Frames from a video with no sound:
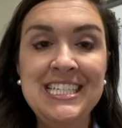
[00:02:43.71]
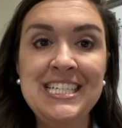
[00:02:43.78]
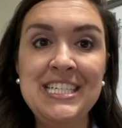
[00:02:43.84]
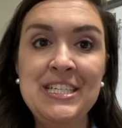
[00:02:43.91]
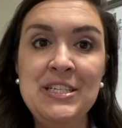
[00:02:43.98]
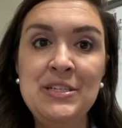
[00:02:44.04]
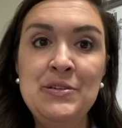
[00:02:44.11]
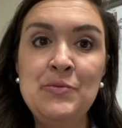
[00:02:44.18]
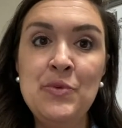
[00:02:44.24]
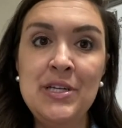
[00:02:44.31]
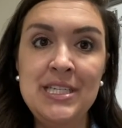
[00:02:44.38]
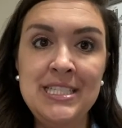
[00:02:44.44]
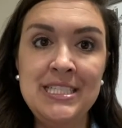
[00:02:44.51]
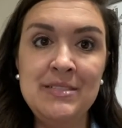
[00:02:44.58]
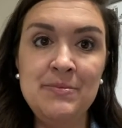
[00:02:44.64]
he
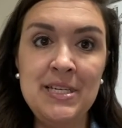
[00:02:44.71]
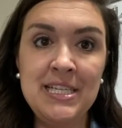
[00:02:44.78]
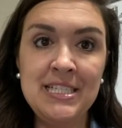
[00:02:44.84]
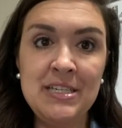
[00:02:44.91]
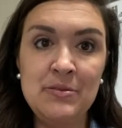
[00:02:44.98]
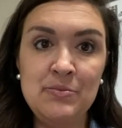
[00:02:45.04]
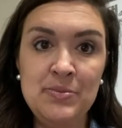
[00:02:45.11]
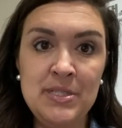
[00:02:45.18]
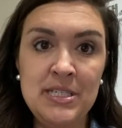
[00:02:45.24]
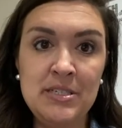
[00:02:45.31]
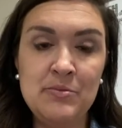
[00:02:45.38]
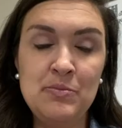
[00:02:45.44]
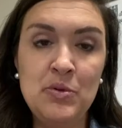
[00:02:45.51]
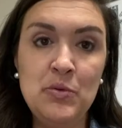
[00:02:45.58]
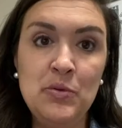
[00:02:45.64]
wanted to make a
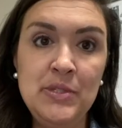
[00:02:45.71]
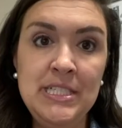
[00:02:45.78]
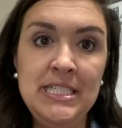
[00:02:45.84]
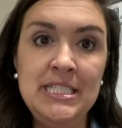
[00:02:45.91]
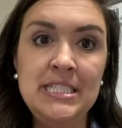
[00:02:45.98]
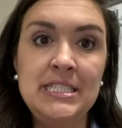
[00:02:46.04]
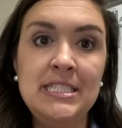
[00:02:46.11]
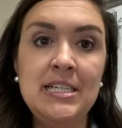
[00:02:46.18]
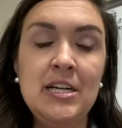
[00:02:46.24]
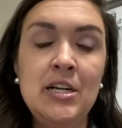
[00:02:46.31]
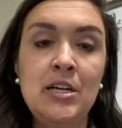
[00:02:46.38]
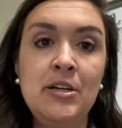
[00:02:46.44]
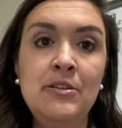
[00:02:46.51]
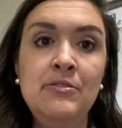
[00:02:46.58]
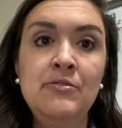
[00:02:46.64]
big point
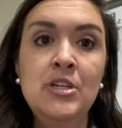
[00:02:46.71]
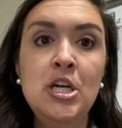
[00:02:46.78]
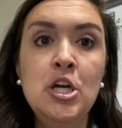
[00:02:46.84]
of